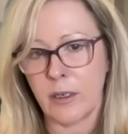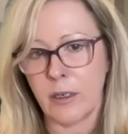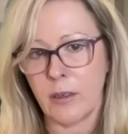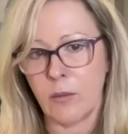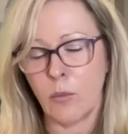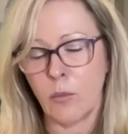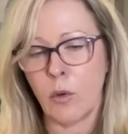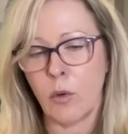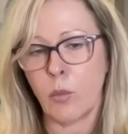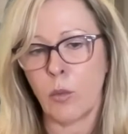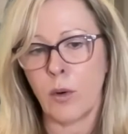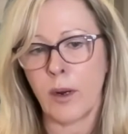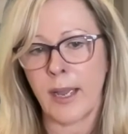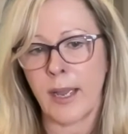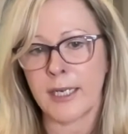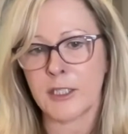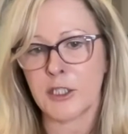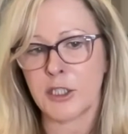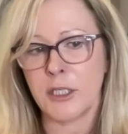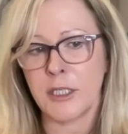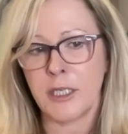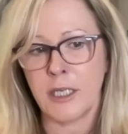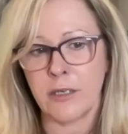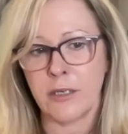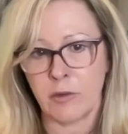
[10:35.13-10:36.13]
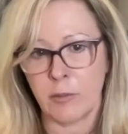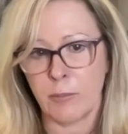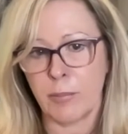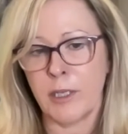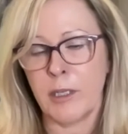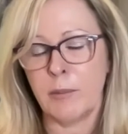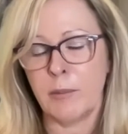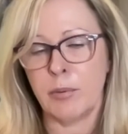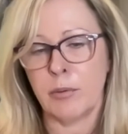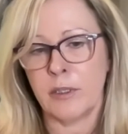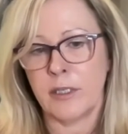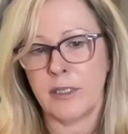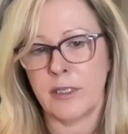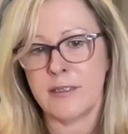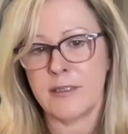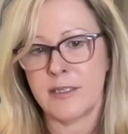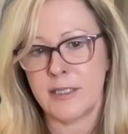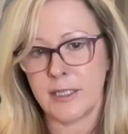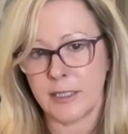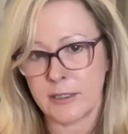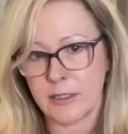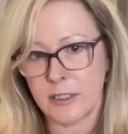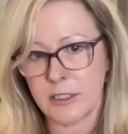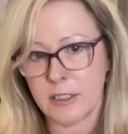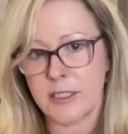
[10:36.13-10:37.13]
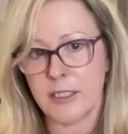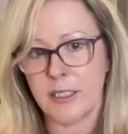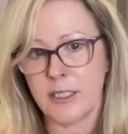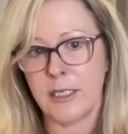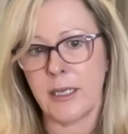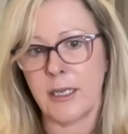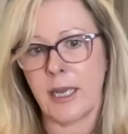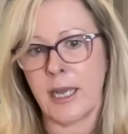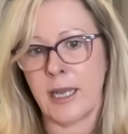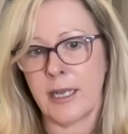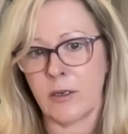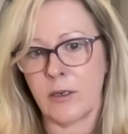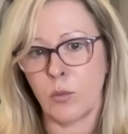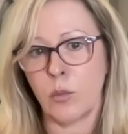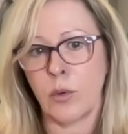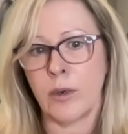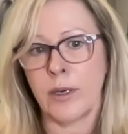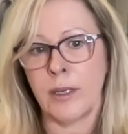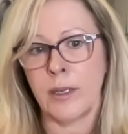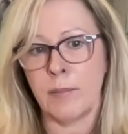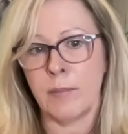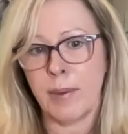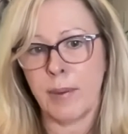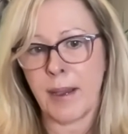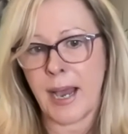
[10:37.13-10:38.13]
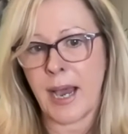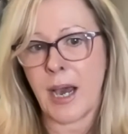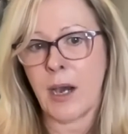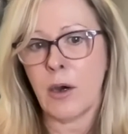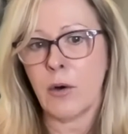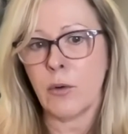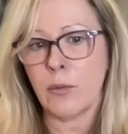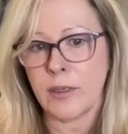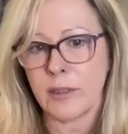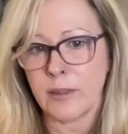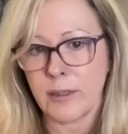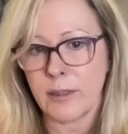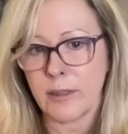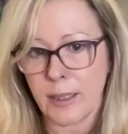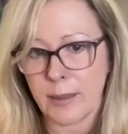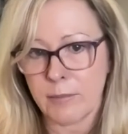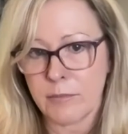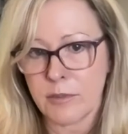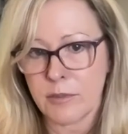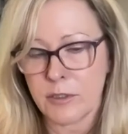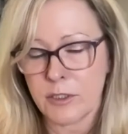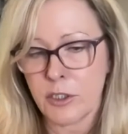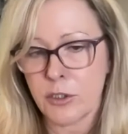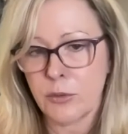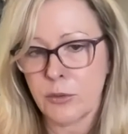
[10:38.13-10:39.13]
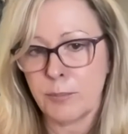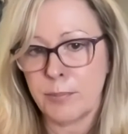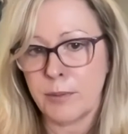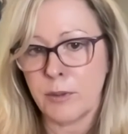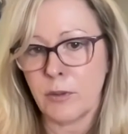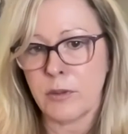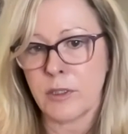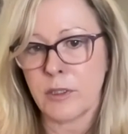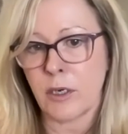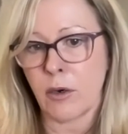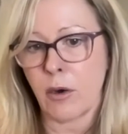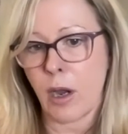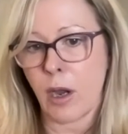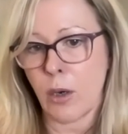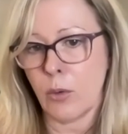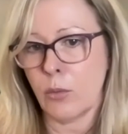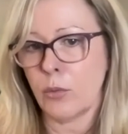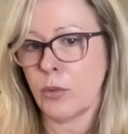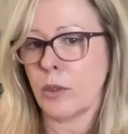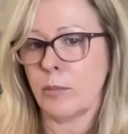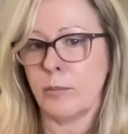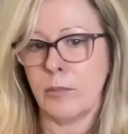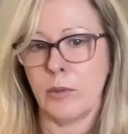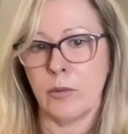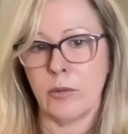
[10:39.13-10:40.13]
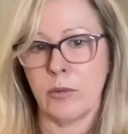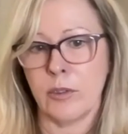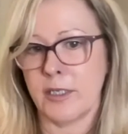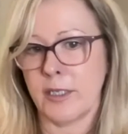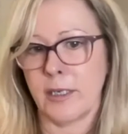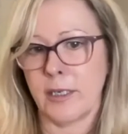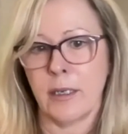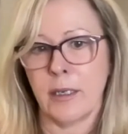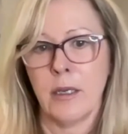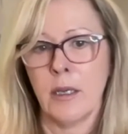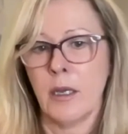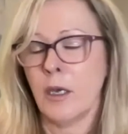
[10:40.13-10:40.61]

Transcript: What we're actually giving people is dignity, and we're empowering them to build their own community.